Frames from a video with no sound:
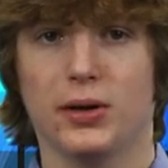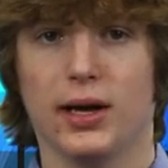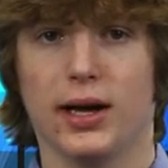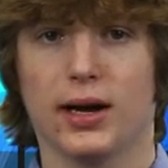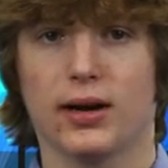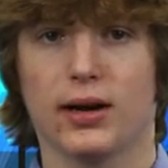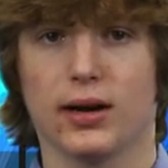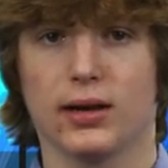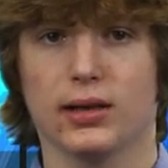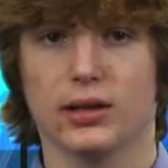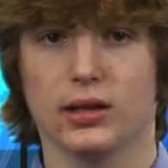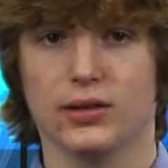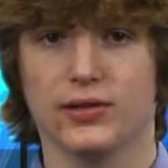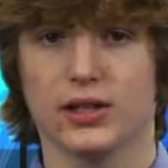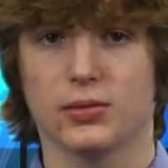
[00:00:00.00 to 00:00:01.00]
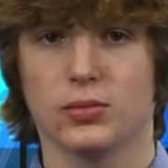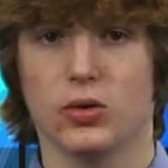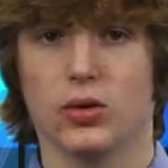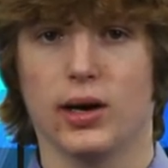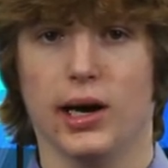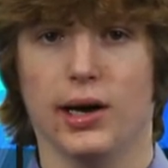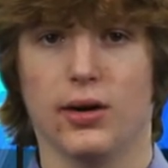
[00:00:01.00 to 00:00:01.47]
neck and clearly
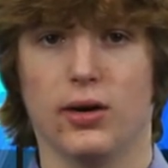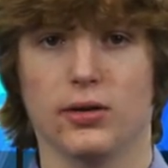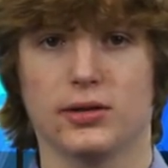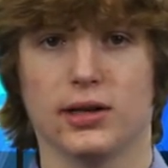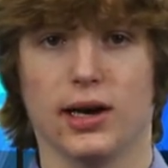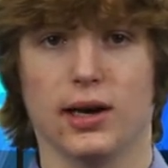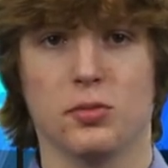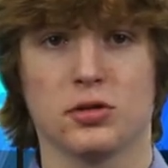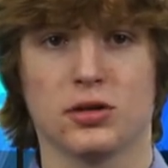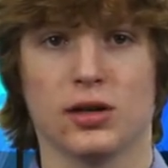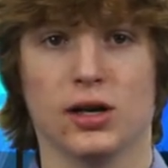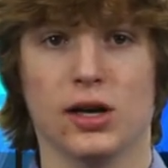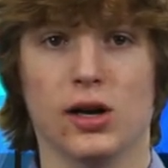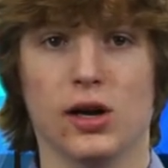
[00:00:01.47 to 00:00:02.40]
visible at all times.